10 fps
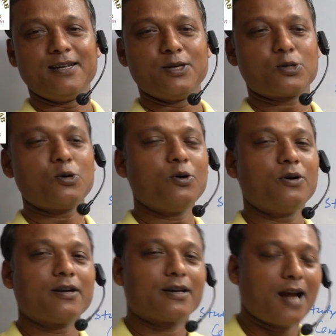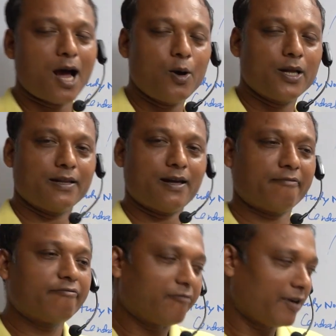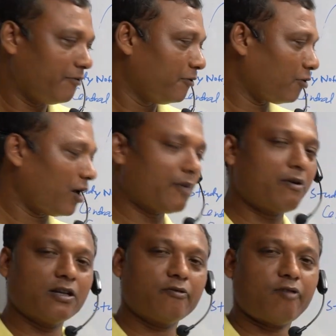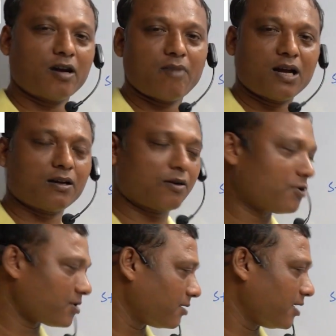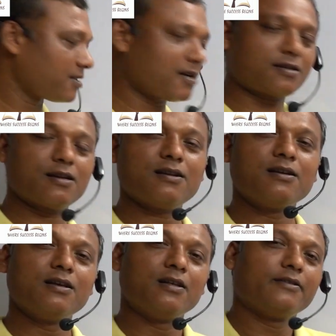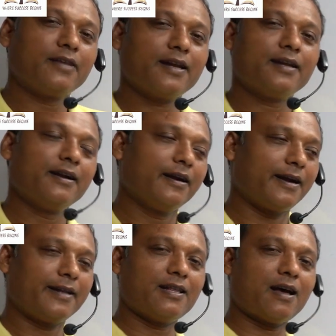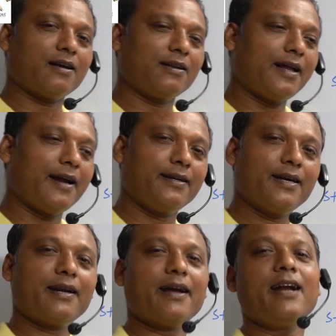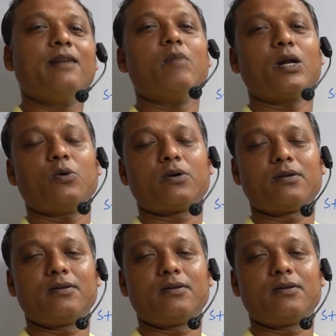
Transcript: So now if you talk about the formal discussion, then it is the lender and borrower.